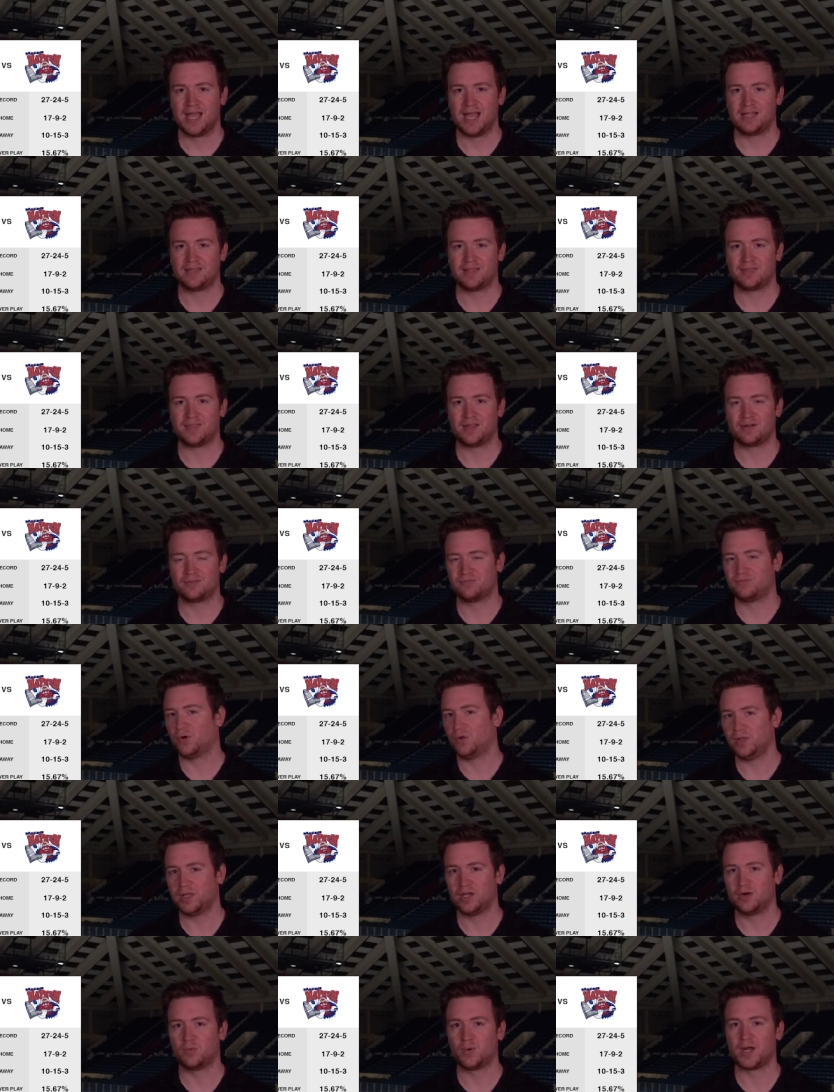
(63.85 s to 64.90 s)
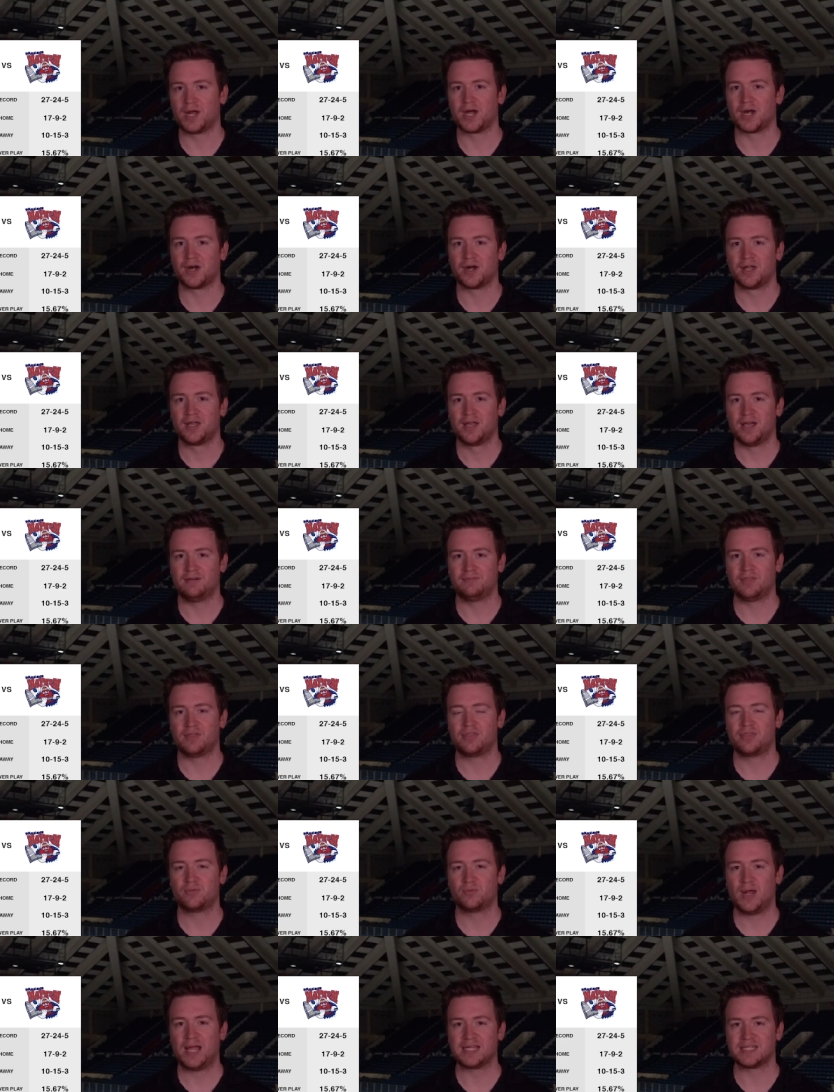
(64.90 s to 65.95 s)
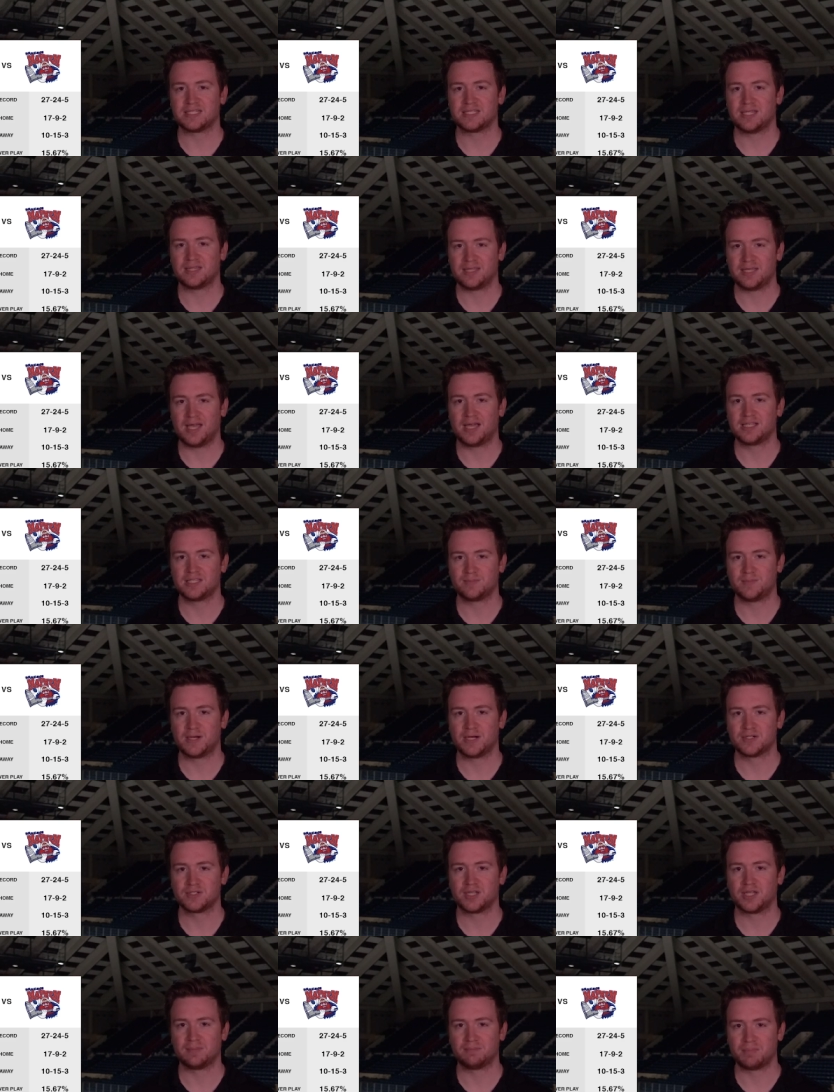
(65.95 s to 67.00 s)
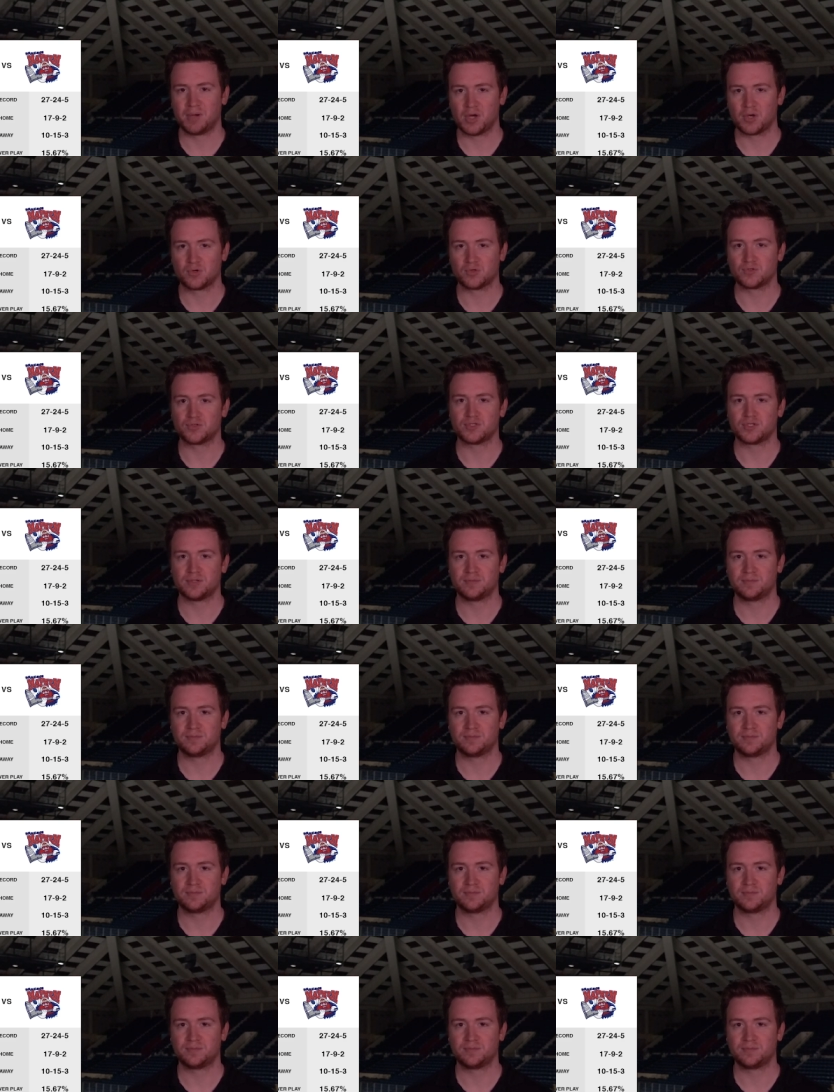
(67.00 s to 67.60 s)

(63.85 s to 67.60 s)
and that they are fully aware of the threats that the Ice Bears can pose.